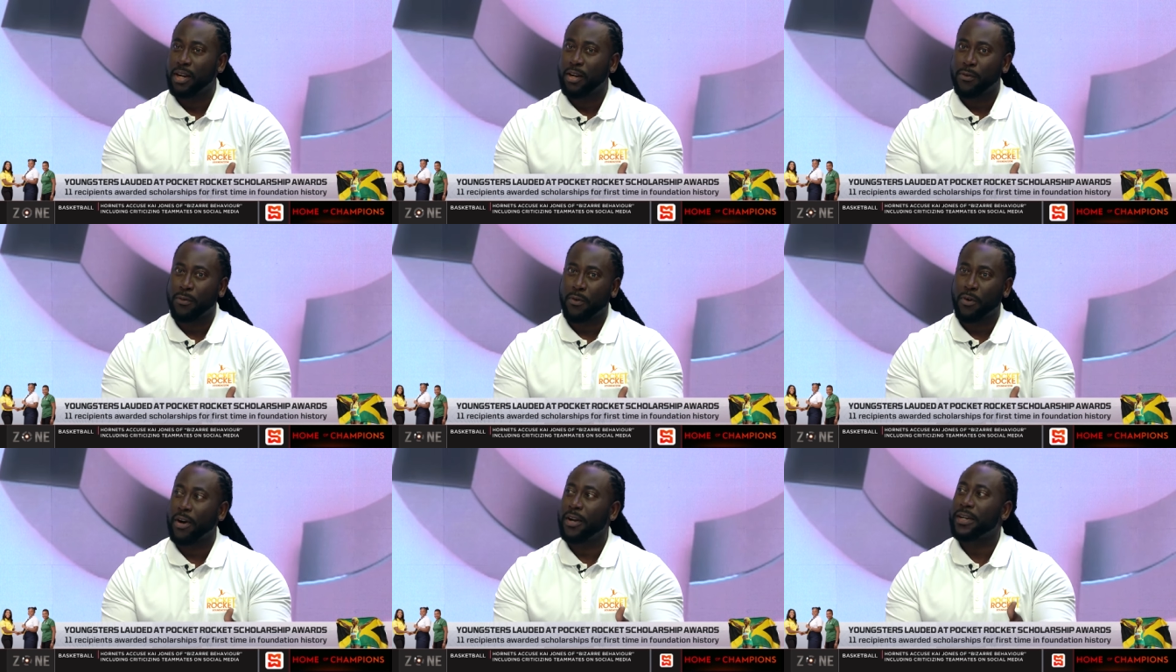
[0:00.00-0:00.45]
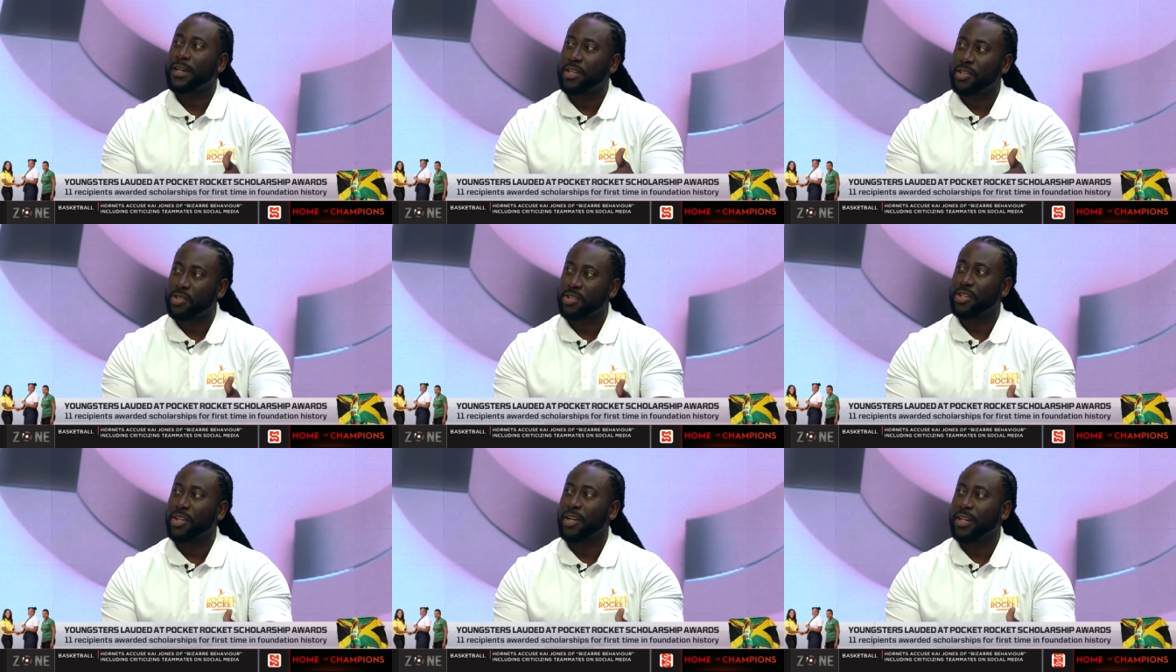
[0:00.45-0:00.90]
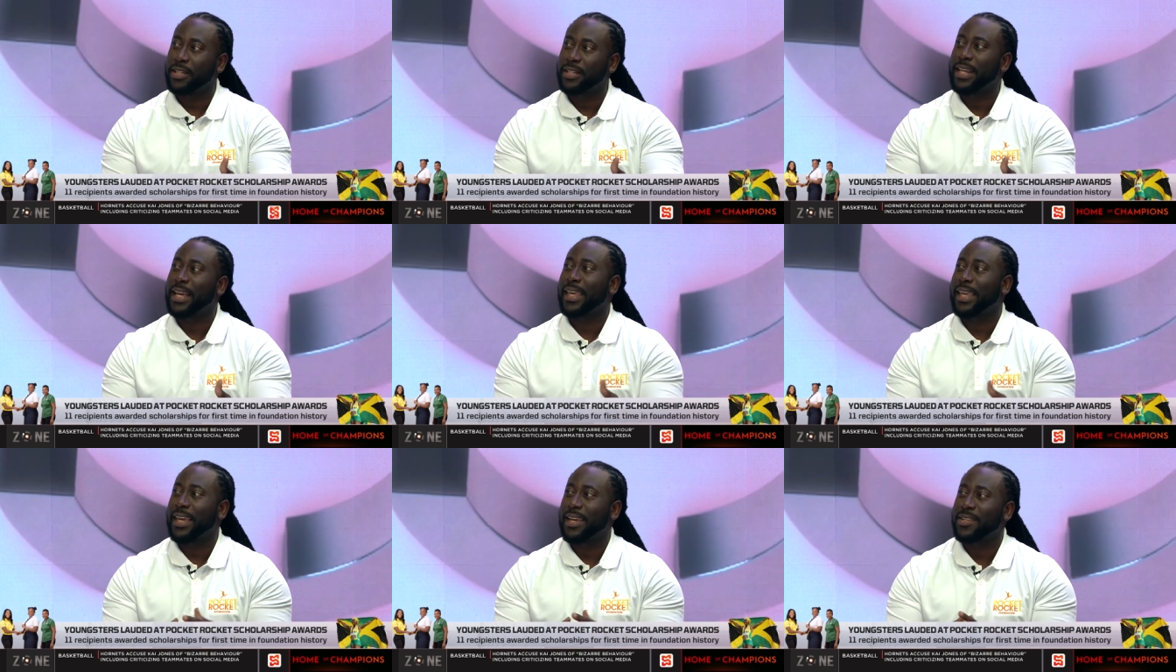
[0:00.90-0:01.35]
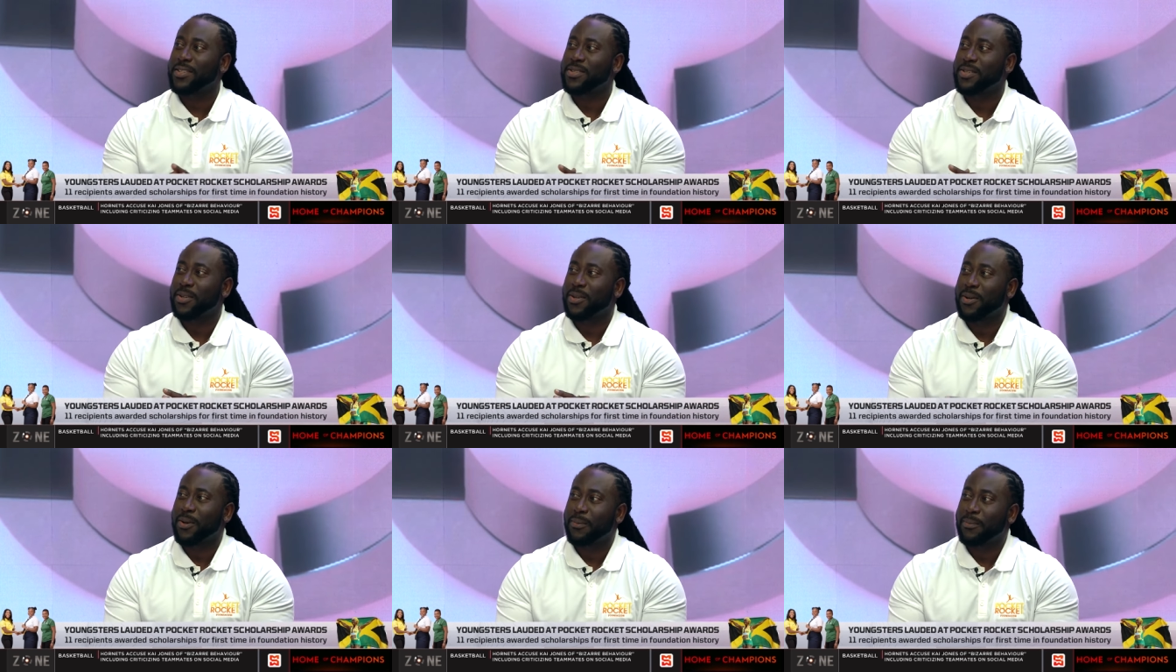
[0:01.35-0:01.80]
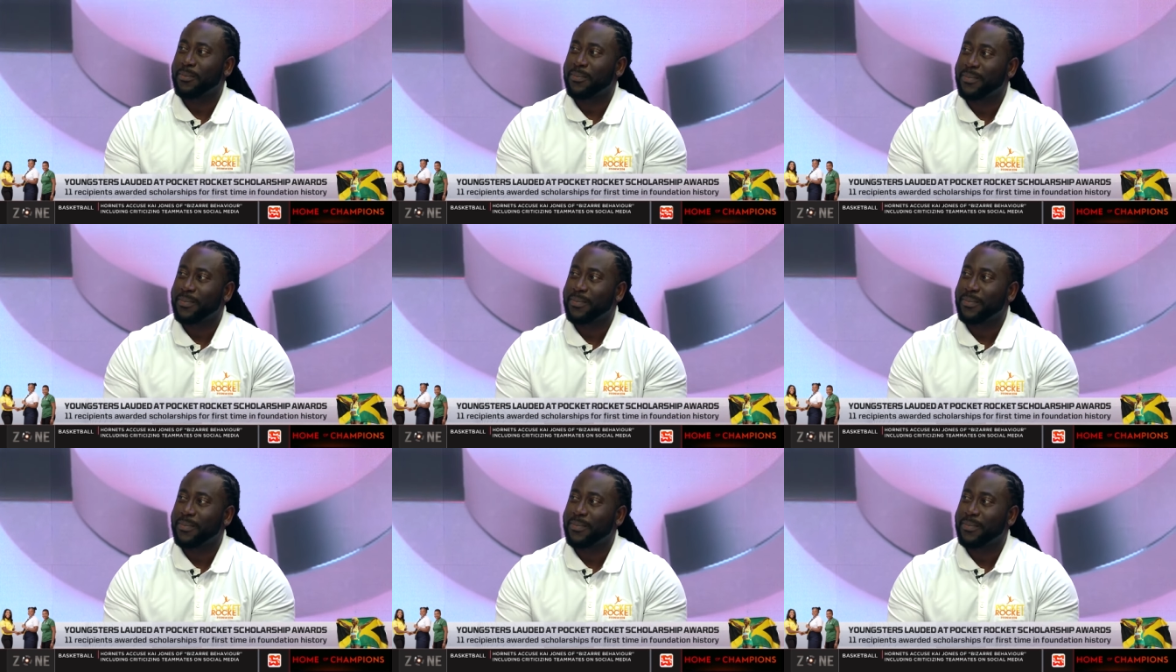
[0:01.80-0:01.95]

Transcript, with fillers: for additional decades to come.